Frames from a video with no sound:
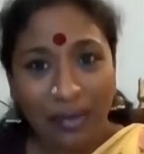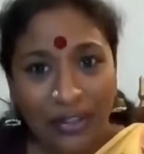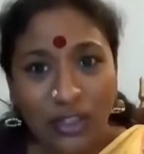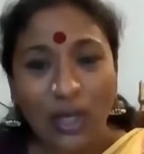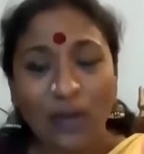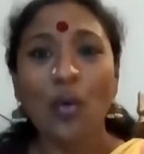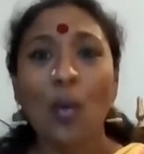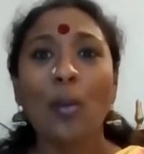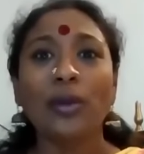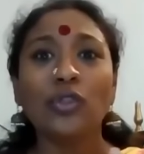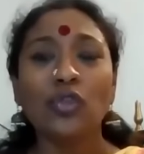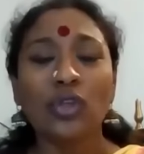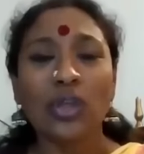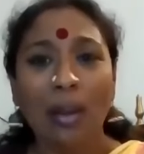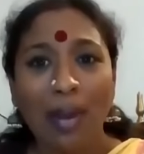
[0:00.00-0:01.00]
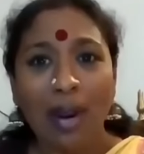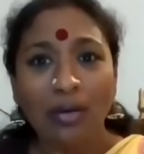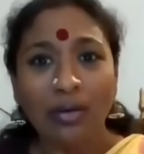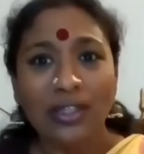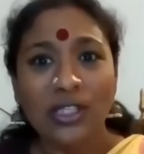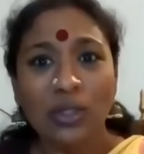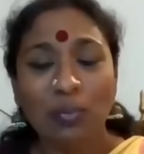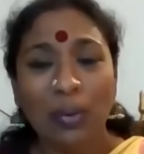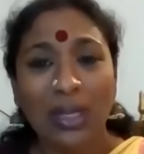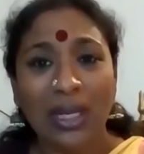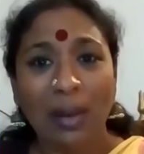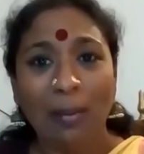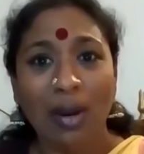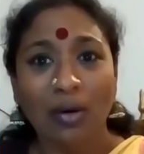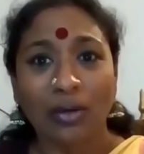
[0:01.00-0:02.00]
First and foremost, to come out and
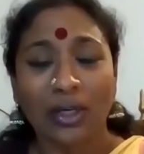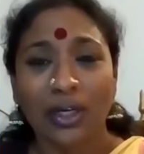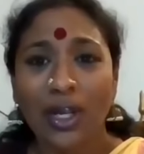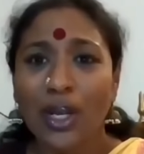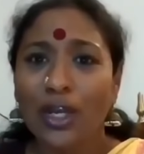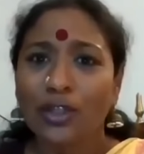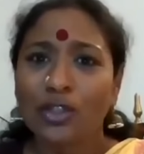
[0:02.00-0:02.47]
speak about it.